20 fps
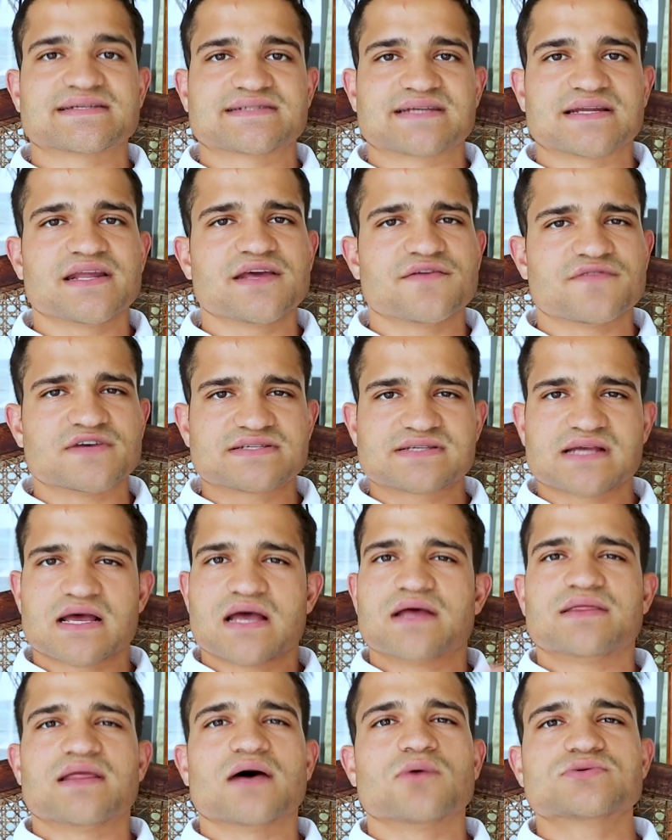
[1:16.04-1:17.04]
Kitts and Nevis,
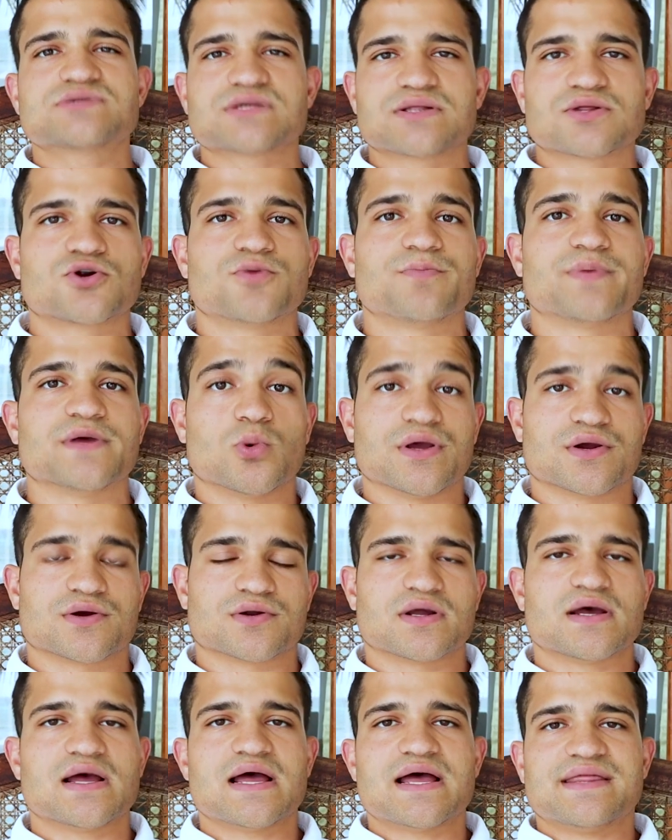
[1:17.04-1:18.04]
that was a little
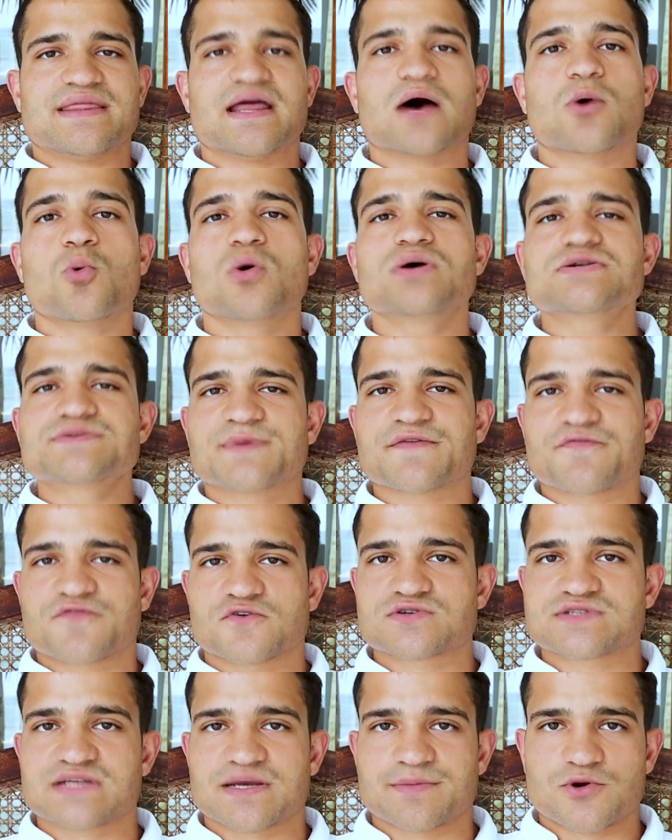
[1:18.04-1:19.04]
weird. That was my
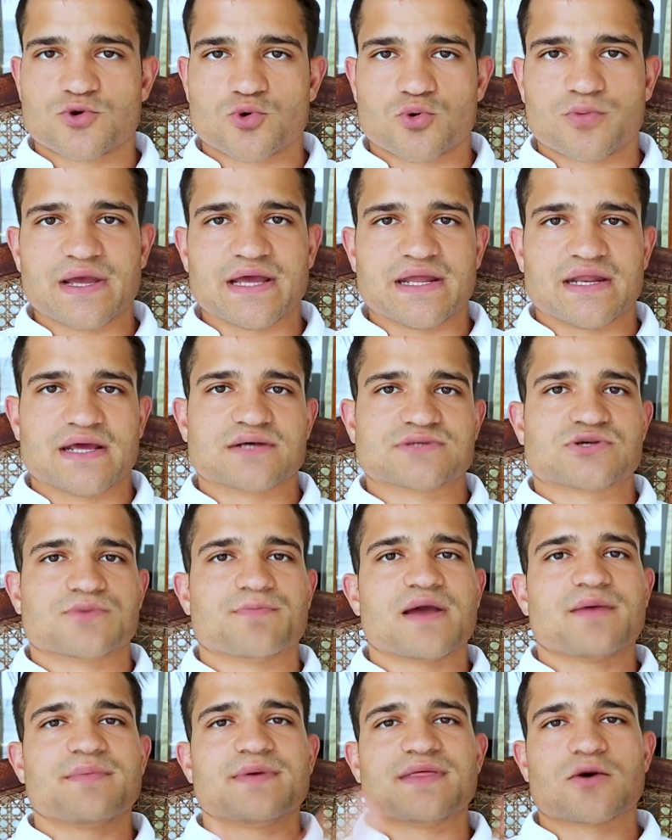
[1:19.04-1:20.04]
first time in Romania, so
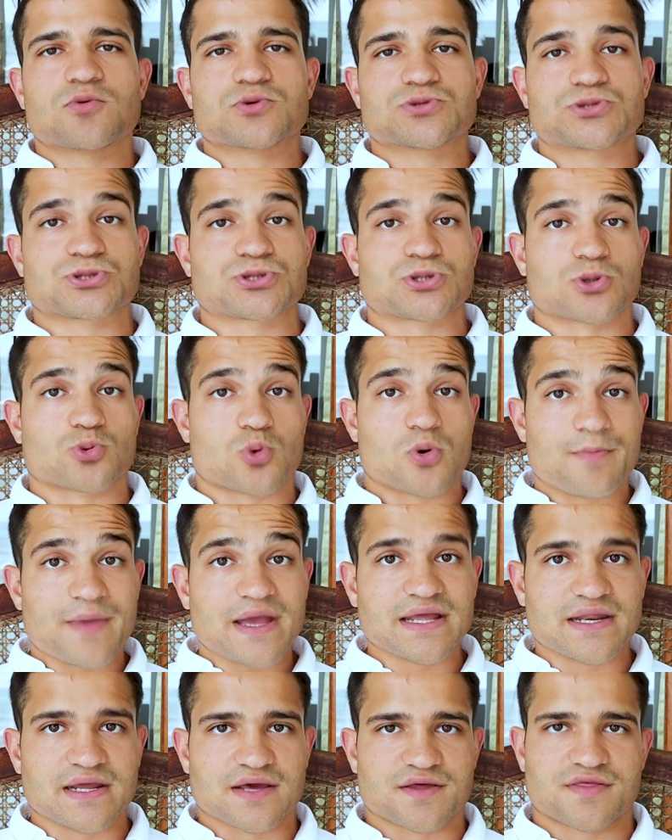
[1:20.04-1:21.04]
maybe that was just a
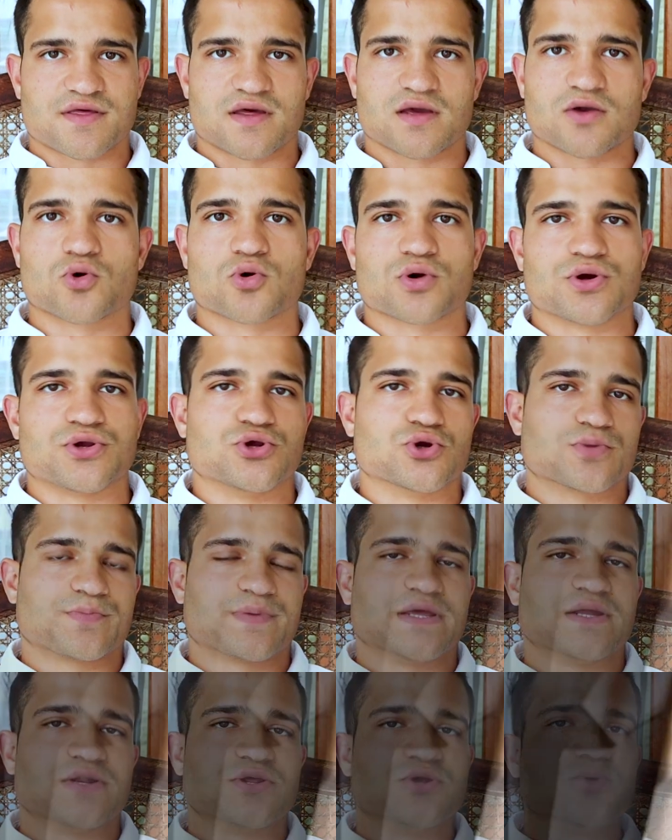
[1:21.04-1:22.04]
Romania thing or a European